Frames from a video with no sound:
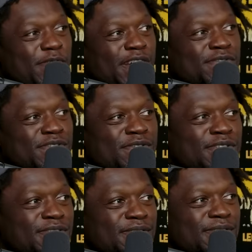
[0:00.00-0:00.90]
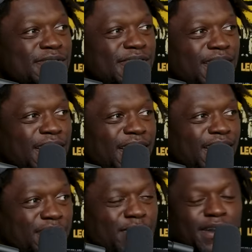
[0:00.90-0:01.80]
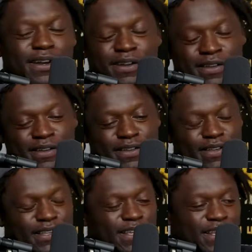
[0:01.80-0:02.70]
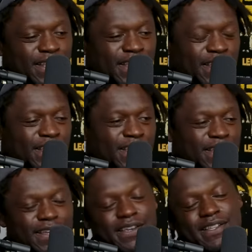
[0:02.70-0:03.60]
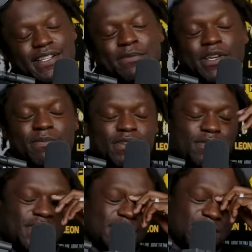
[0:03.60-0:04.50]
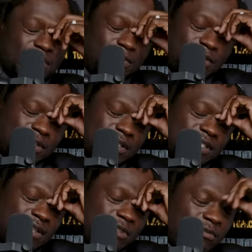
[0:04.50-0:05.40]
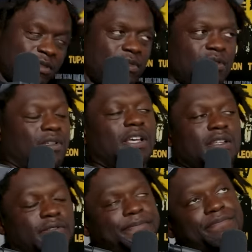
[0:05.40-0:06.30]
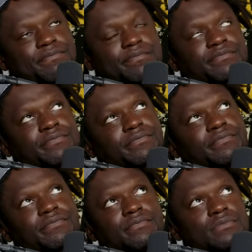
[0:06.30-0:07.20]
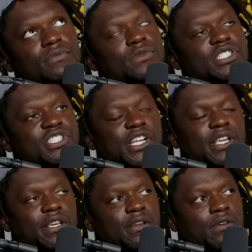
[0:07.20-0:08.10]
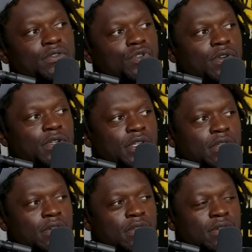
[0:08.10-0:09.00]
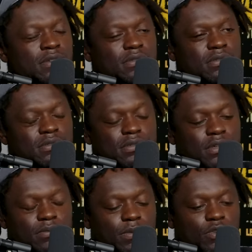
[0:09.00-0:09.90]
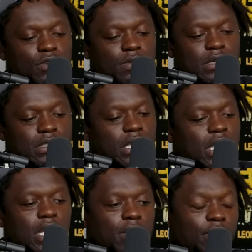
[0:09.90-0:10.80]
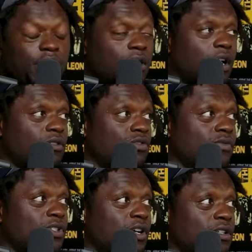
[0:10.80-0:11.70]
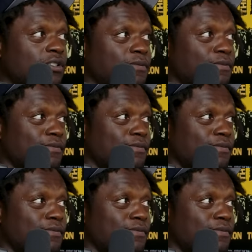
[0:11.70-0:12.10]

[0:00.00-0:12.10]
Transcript: what I was going through. But, yeah, Nick, I think maybe it was maybe another teammate, maybe like Jay Hill, Jordan Hill, or I don't remember who it was. We in the locker room talking,